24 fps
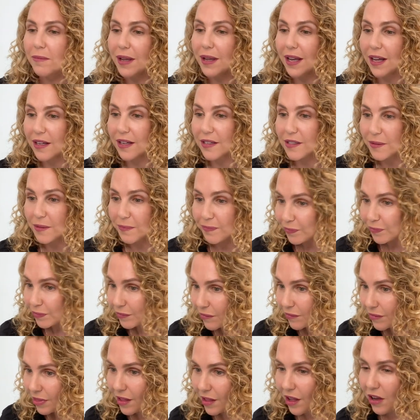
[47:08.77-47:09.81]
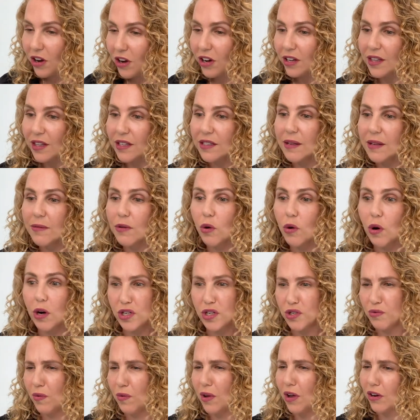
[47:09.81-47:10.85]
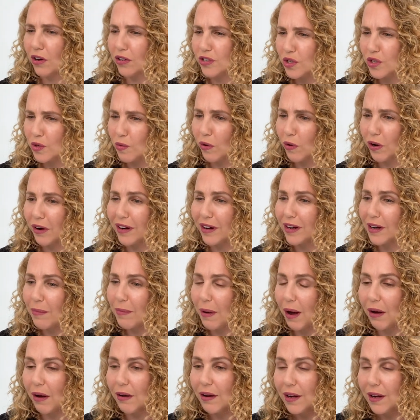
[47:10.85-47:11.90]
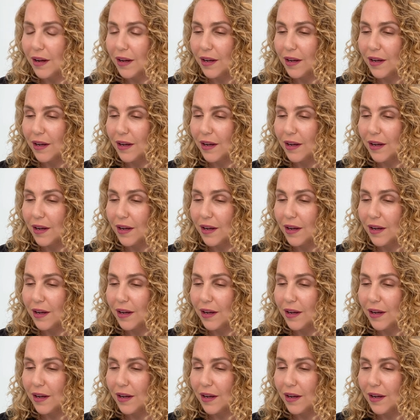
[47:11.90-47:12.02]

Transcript: because I'll get that same question. Well, aren't you worried about